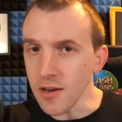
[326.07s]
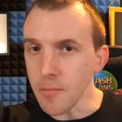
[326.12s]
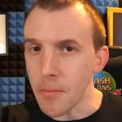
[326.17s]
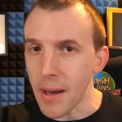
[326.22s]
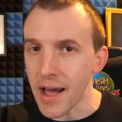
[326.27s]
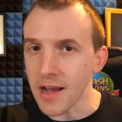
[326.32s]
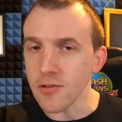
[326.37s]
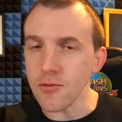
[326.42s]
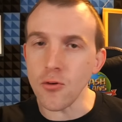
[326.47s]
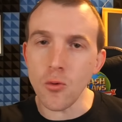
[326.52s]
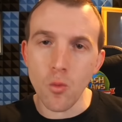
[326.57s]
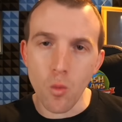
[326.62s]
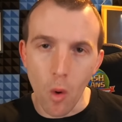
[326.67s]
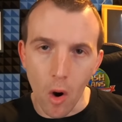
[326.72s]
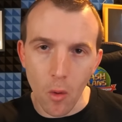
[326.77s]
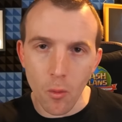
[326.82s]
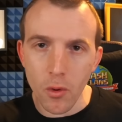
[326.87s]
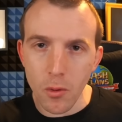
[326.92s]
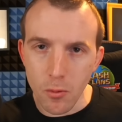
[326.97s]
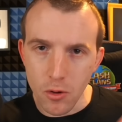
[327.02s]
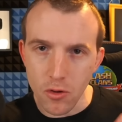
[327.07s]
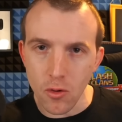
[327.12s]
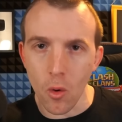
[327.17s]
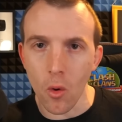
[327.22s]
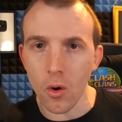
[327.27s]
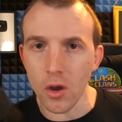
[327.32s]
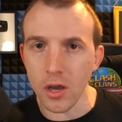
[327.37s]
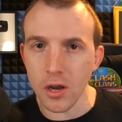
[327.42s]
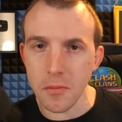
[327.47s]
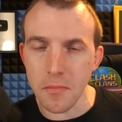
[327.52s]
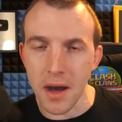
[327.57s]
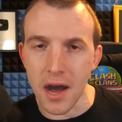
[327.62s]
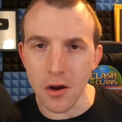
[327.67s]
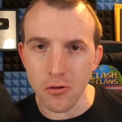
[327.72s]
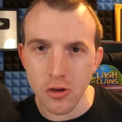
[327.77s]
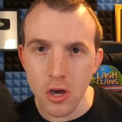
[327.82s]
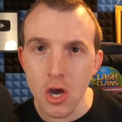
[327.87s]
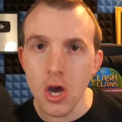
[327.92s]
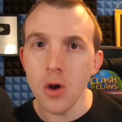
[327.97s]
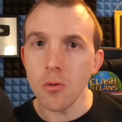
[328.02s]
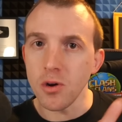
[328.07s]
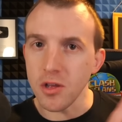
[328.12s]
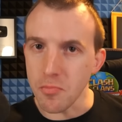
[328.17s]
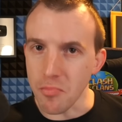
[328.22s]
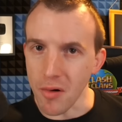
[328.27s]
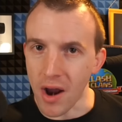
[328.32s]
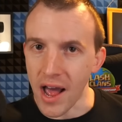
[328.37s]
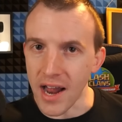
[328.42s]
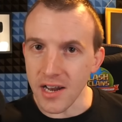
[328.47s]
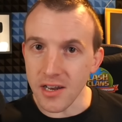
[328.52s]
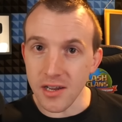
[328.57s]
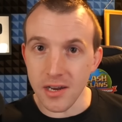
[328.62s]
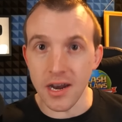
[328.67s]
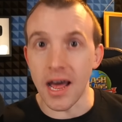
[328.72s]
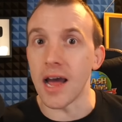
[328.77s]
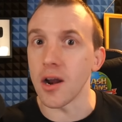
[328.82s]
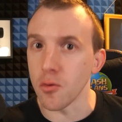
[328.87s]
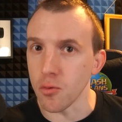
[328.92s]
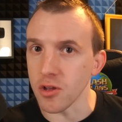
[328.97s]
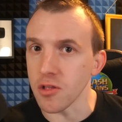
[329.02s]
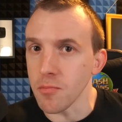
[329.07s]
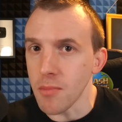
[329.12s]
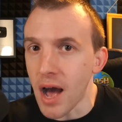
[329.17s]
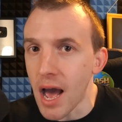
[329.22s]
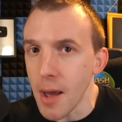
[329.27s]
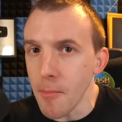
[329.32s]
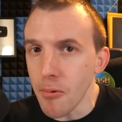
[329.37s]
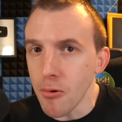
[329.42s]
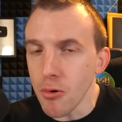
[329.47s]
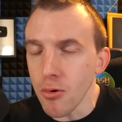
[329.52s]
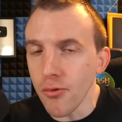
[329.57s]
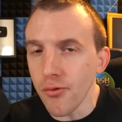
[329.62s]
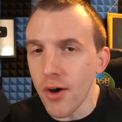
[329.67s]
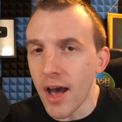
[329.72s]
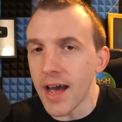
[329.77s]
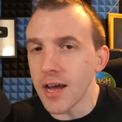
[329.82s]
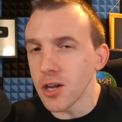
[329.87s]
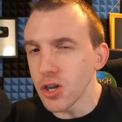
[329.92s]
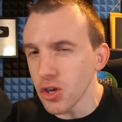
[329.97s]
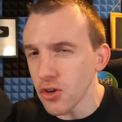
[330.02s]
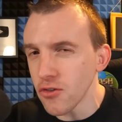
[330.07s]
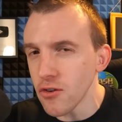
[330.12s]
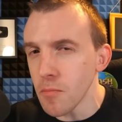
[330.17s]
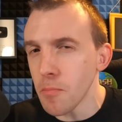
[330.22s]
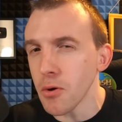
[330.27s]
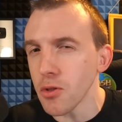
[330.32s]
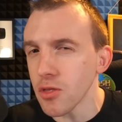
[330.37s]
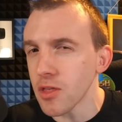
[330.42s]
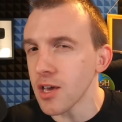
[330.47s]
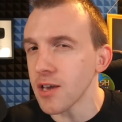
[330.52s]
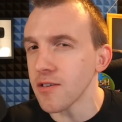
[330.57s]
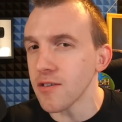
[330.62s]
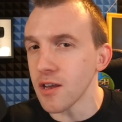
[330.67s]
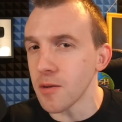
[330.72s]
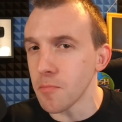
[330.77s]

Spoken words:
back to what we were talking about with Brandon and with my profile, just to put things in